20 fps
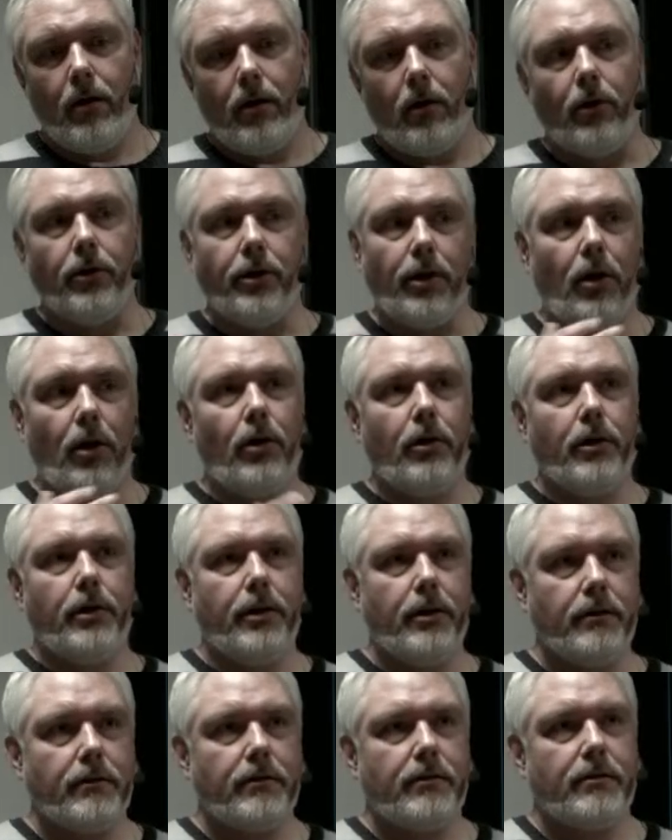the
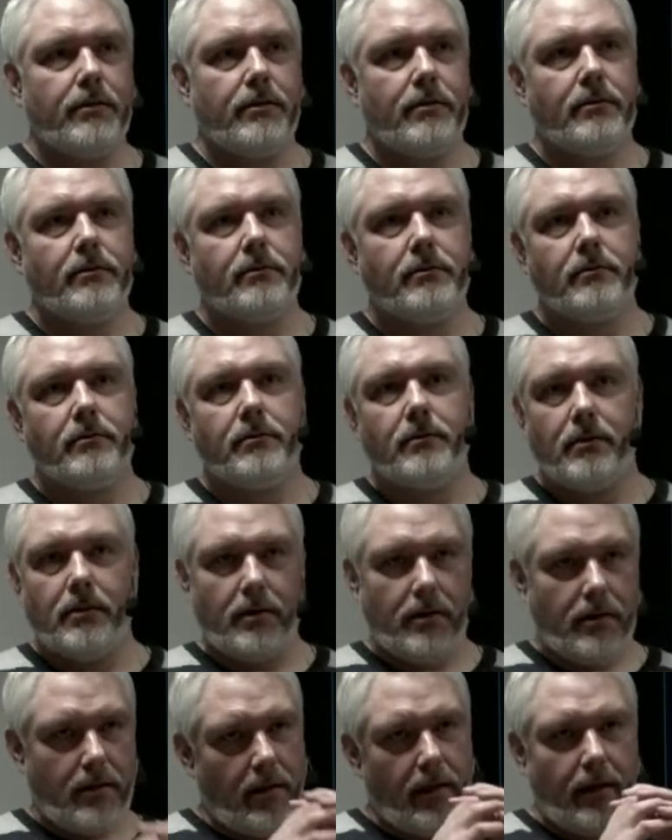audience,
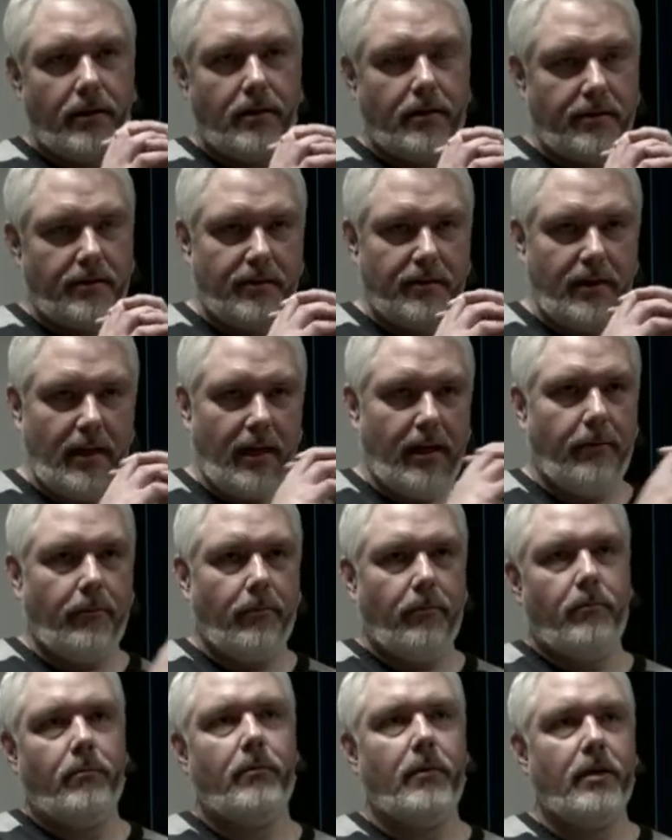like the same
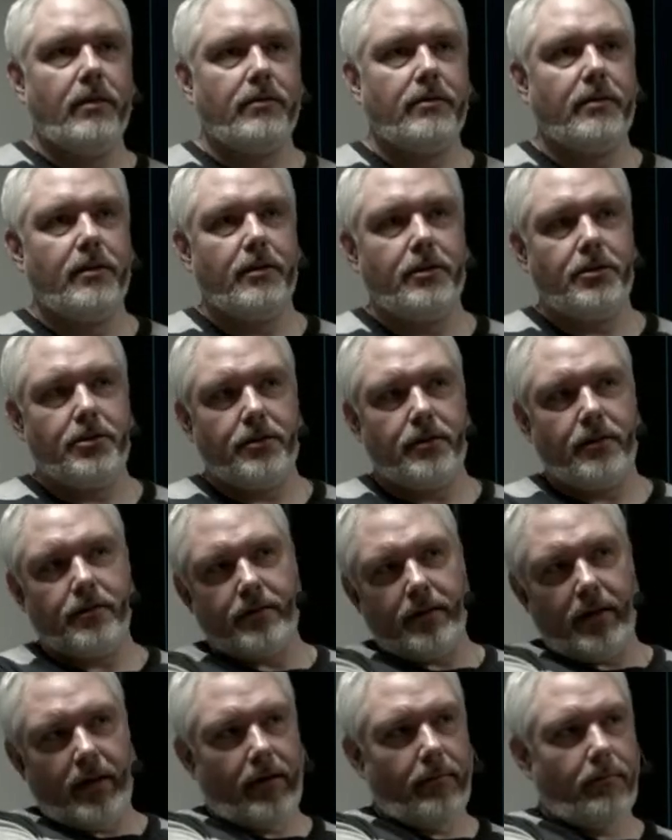message, the
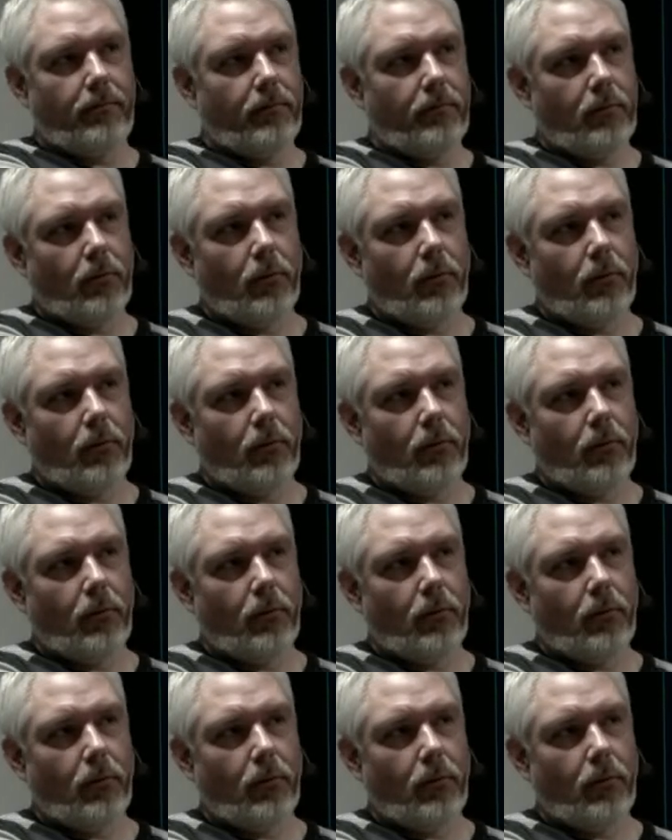same